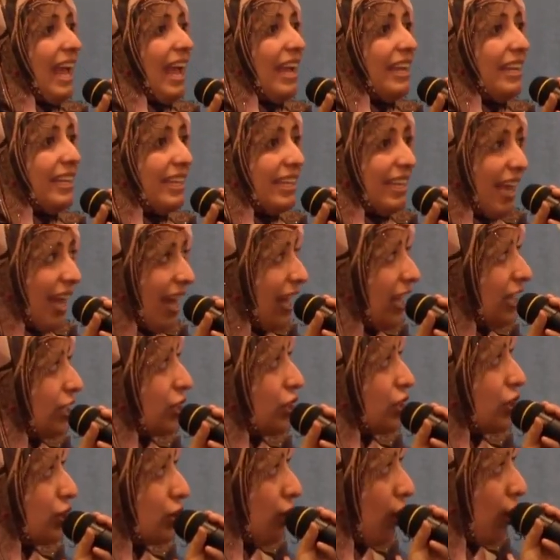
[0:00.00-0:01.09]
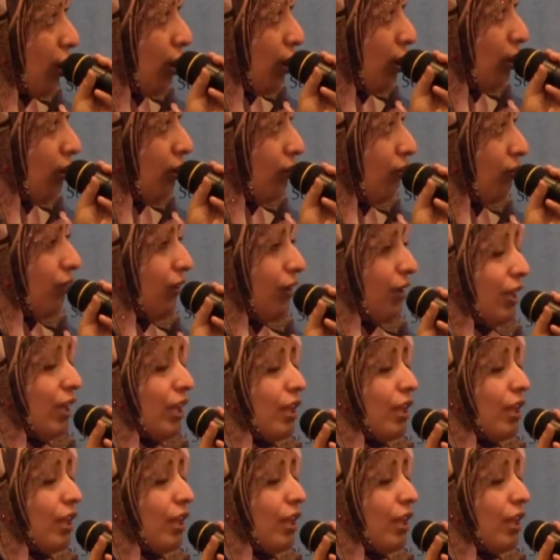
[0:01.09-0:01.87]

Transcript: I can solve